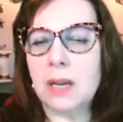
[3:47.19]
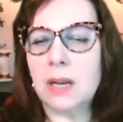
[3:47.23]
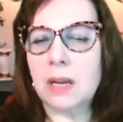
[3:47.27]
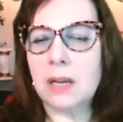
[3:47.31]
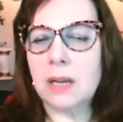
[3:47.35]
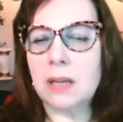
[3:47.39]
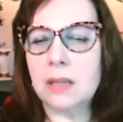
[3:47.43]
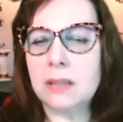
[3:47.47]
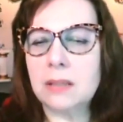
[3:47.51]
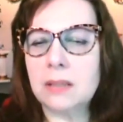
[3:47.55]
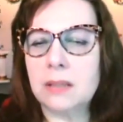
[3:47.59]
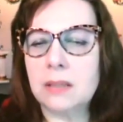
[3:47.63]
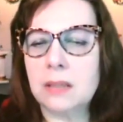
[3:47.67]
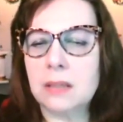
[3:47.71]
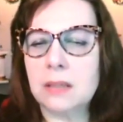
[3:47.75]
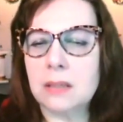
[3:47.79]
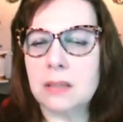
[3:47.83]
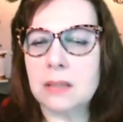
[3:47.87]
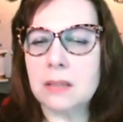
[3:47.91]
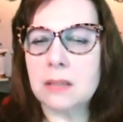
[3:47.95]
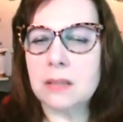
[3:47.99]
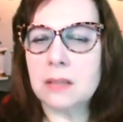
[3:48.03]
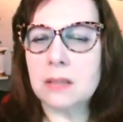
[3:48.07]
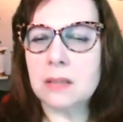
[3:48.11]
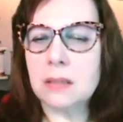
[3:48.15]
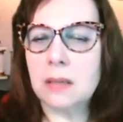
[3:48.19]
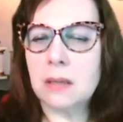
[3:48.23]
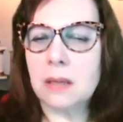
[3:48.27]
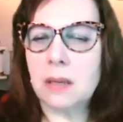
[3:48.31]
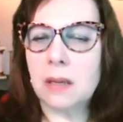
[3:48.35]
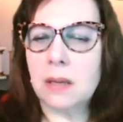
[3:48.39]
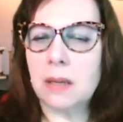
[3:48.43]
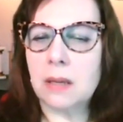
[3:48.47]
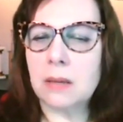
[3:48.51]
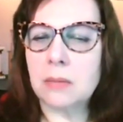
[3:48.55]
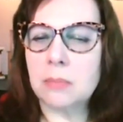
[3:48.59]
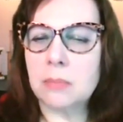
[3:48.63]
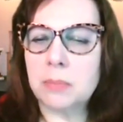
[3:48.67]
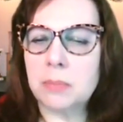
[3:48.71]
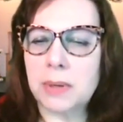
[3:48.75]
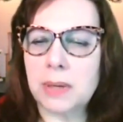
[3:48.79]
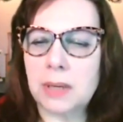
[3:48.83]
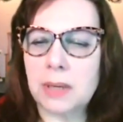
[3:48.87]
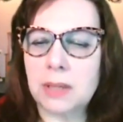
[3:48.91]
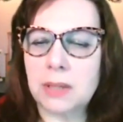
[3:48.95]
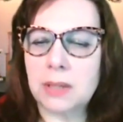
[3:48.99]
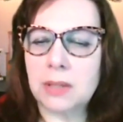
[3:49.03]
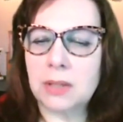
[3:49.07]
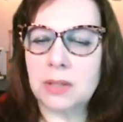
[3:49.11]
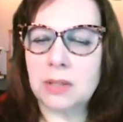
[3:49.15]
kindness and
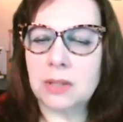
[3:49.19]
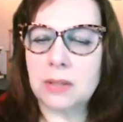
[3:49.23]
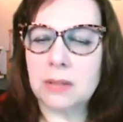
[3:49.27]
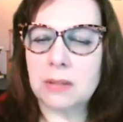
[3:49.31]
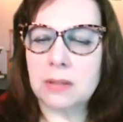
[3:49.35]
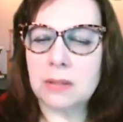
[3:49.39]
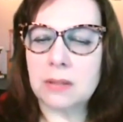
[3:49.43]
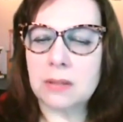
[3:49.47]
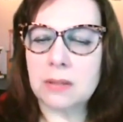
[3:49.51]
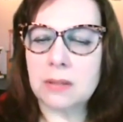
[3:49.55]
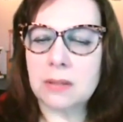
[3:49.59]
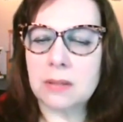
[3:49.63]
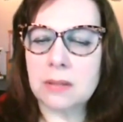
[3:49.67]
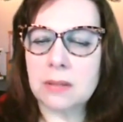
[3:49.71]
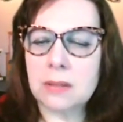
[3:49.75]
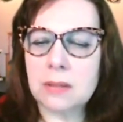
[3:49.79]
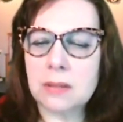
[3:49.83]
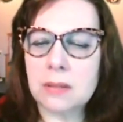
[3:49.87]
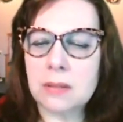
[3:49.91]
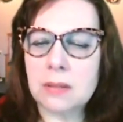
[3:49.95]
patience.